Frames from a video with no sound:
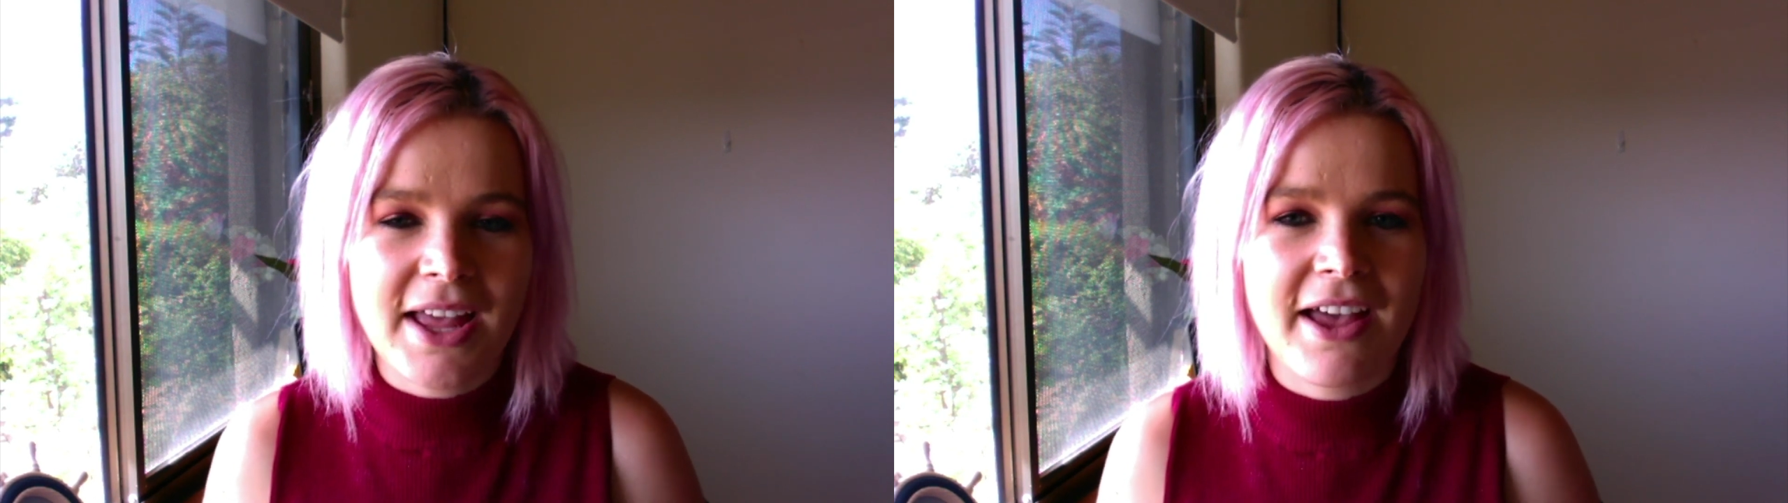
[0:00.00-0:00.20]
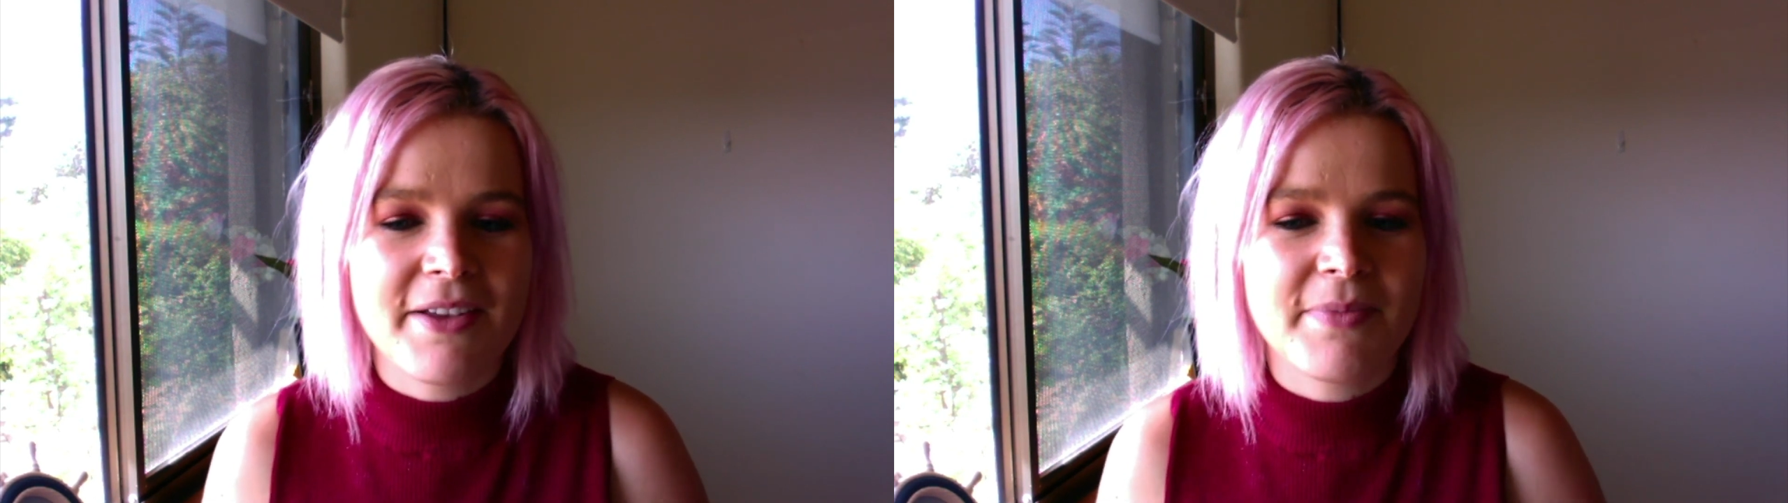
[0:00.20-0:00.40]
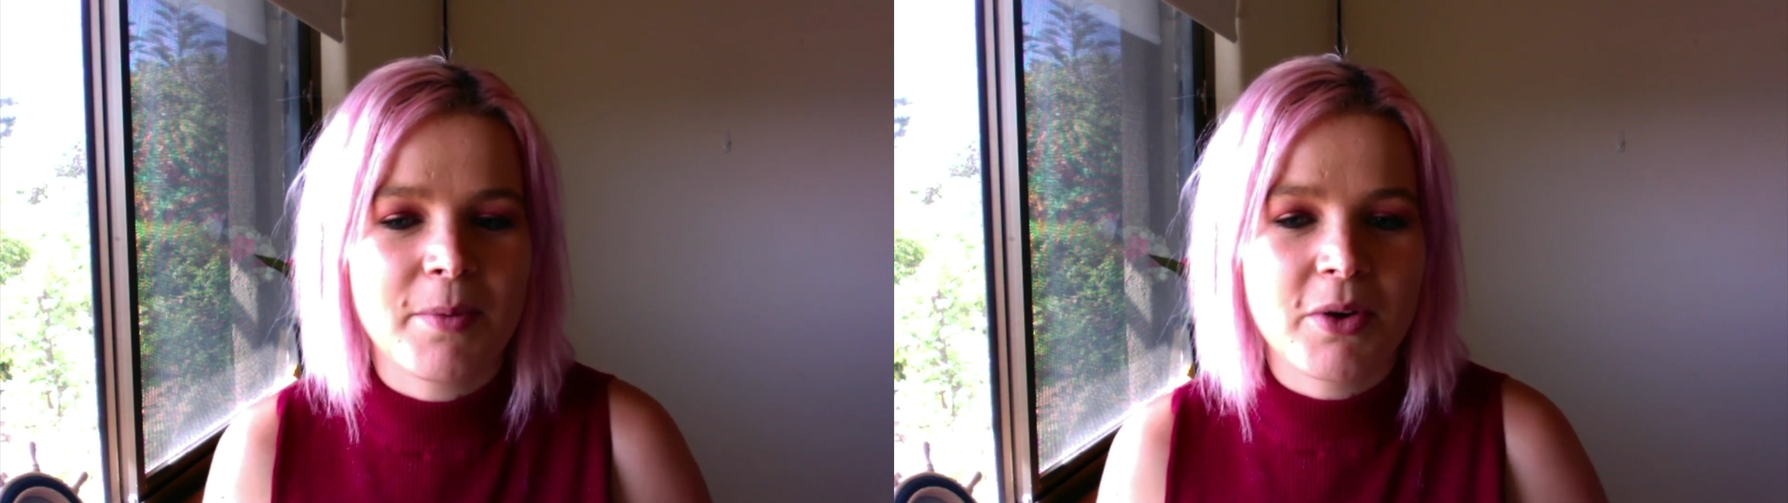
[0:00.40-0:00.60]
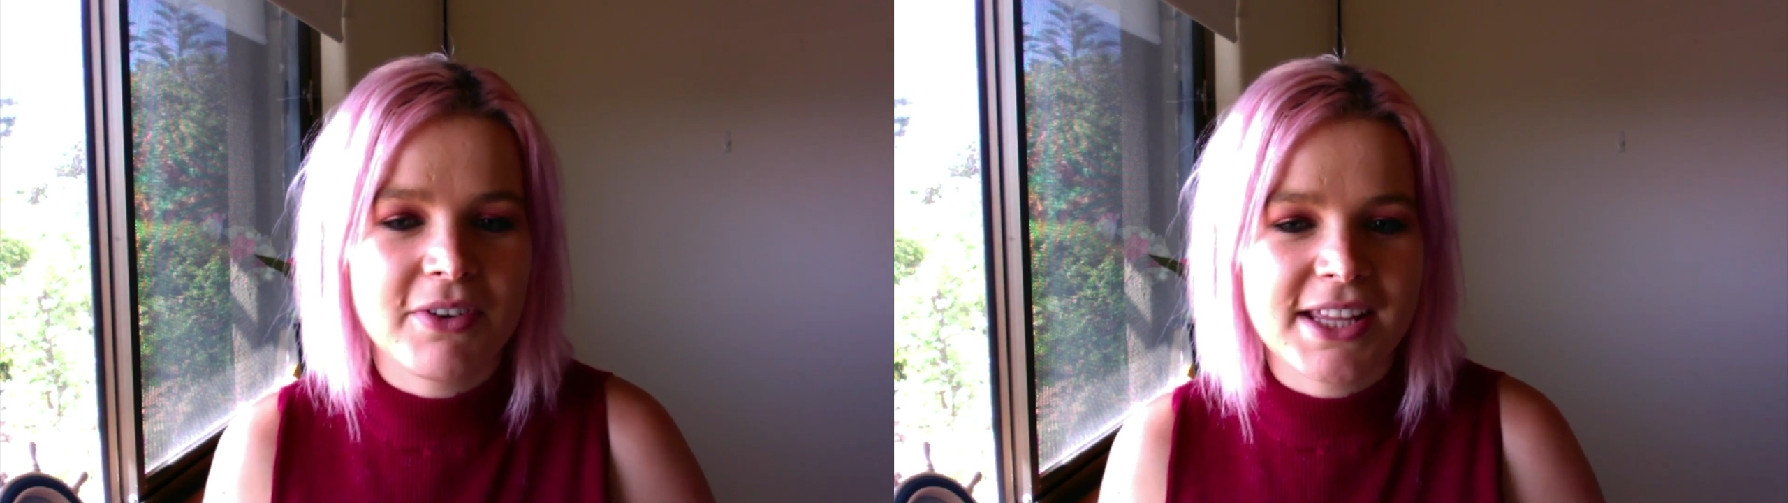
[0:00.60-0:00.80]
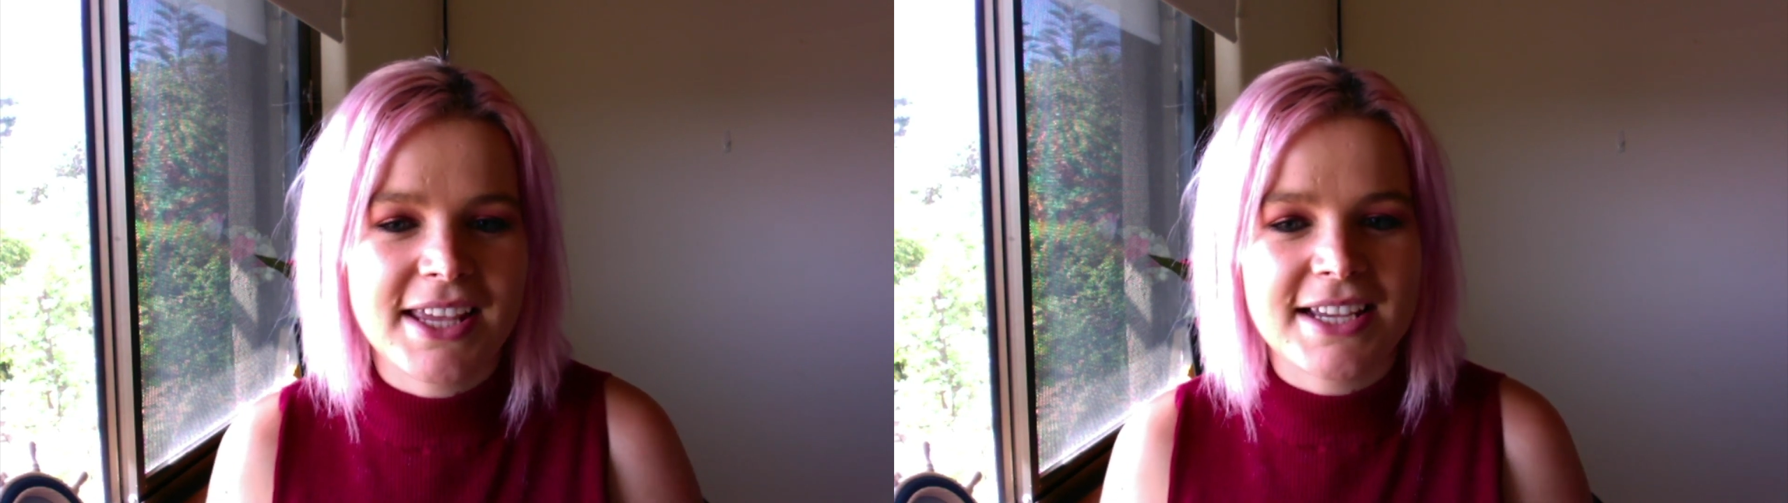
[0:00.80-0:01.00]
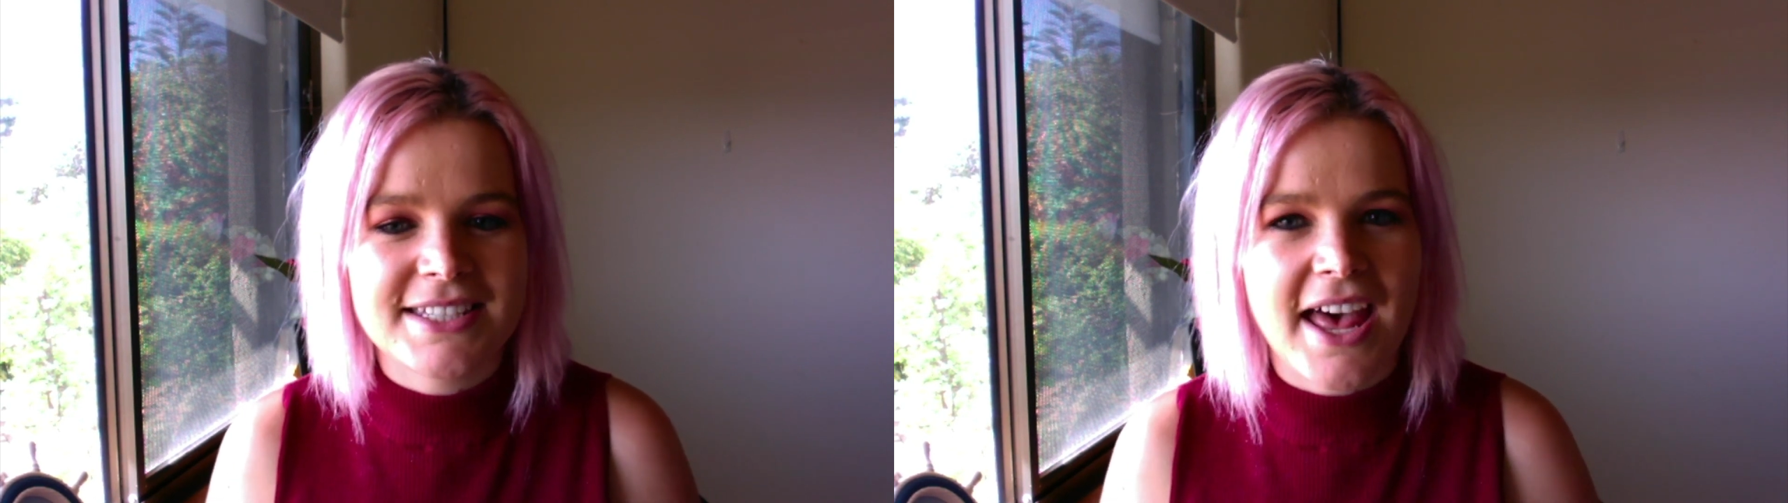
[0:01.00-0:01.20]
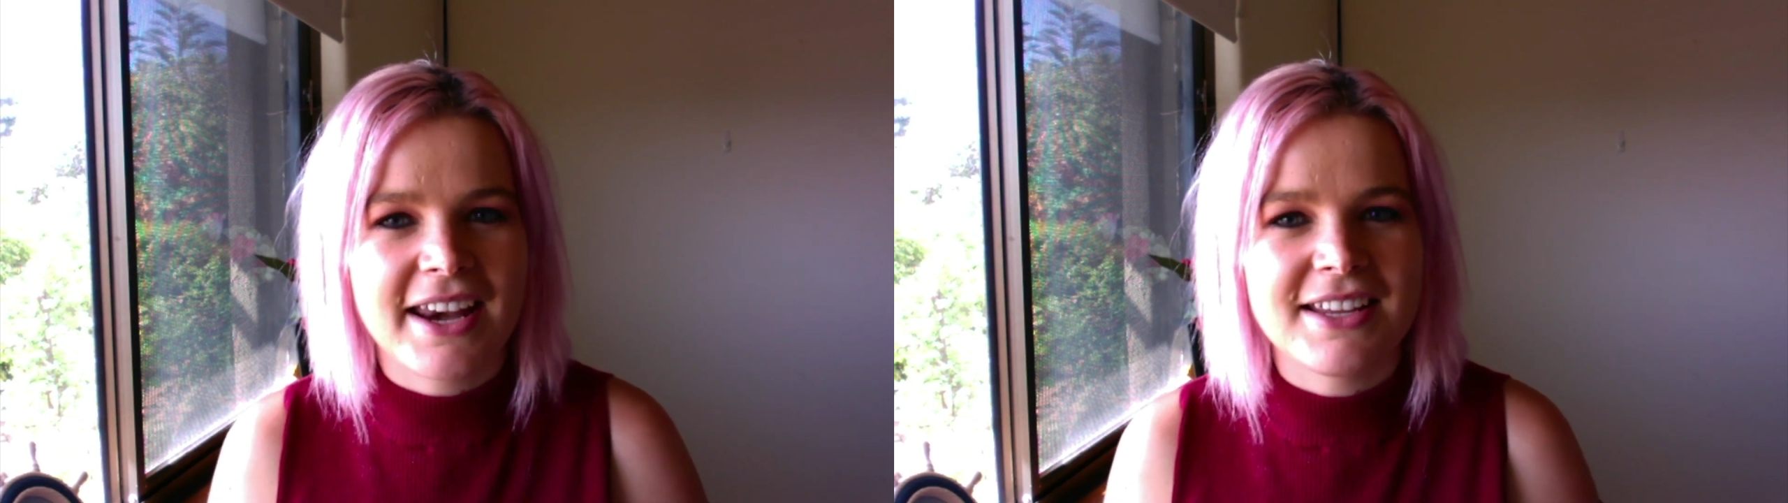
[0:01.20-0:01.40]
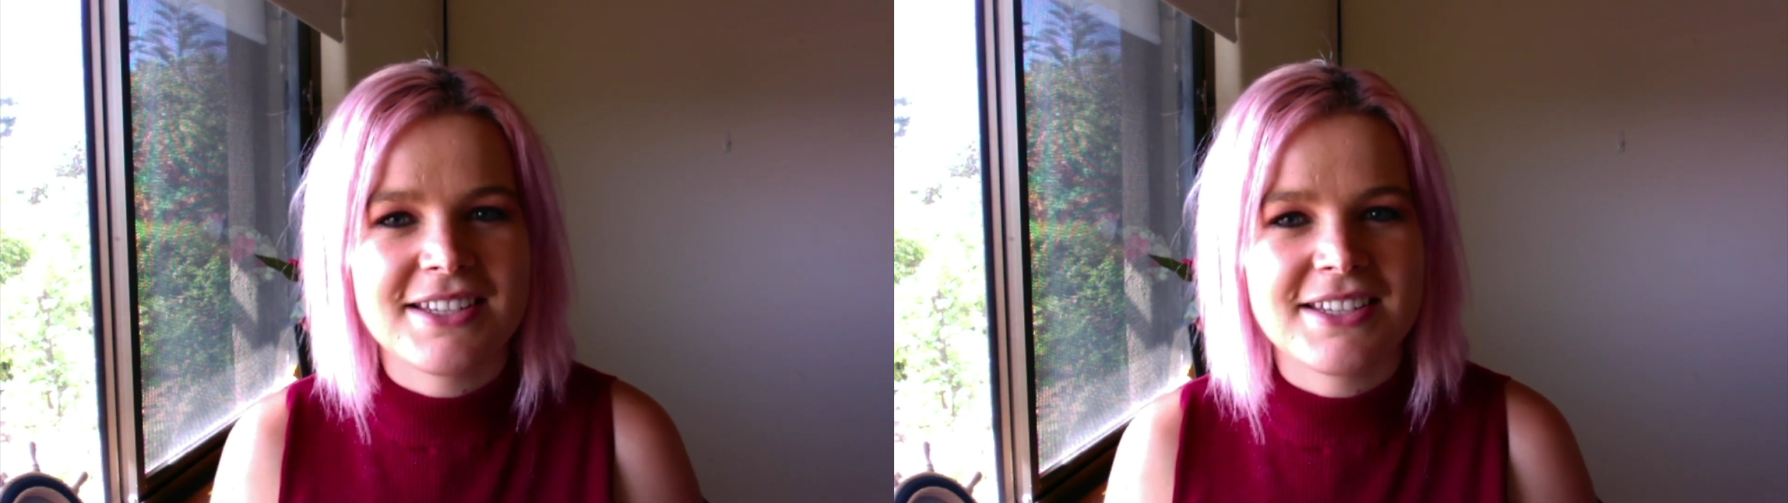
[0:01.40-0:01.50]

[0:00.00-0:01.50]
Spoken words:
And we're really excited